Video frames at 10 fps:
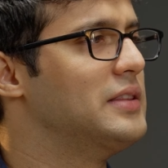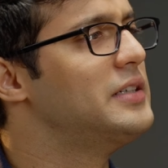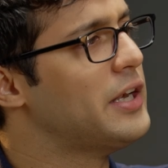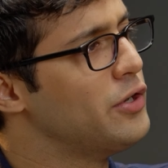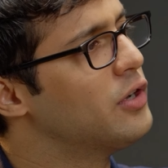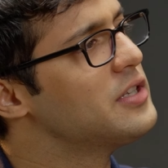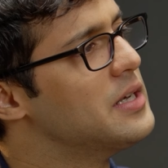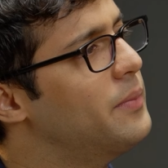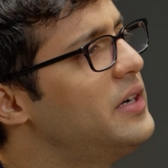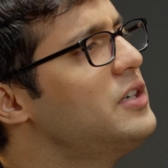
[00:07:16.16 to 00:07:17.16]
And the tenure is
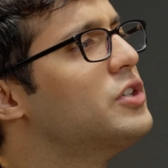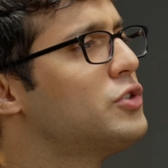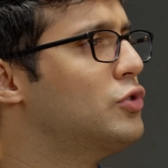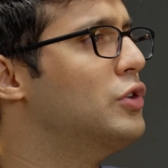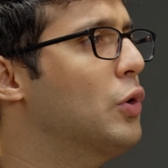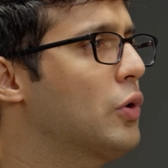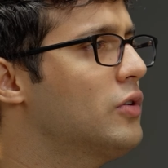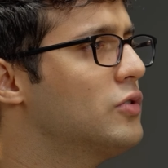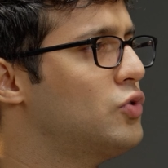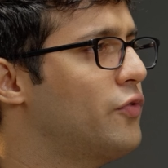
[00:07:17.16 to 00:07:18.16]
limited just to the loan.
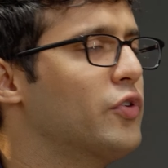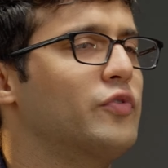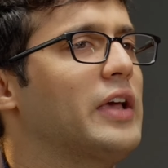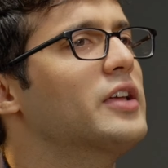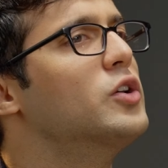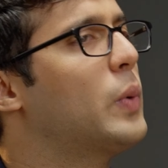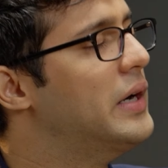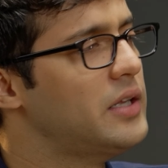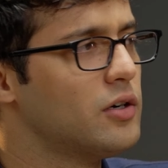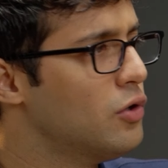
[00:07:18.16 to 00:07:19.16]
So if you've taken a
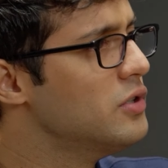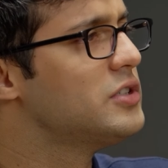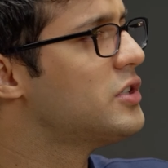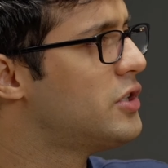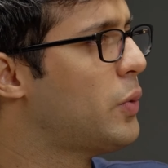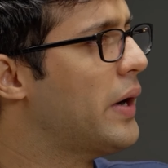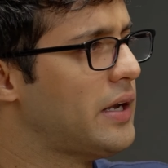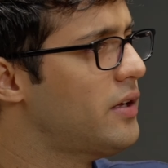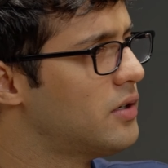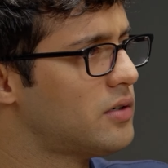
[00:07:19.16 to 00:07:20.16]
20-year loan, it's just a
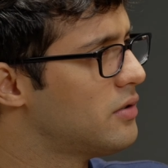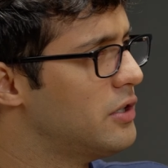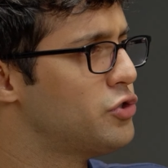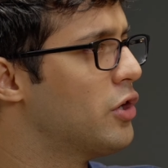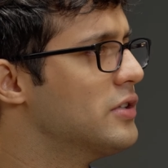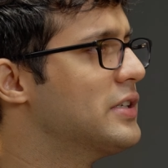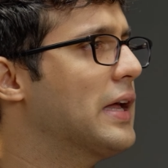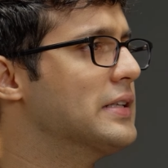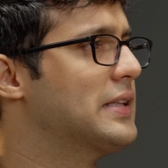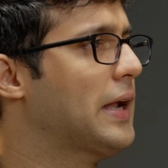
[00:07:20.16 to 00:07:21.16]
20-year insurance
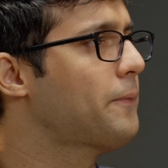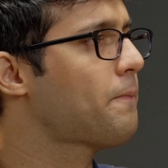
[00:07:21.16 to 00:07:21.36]
against that.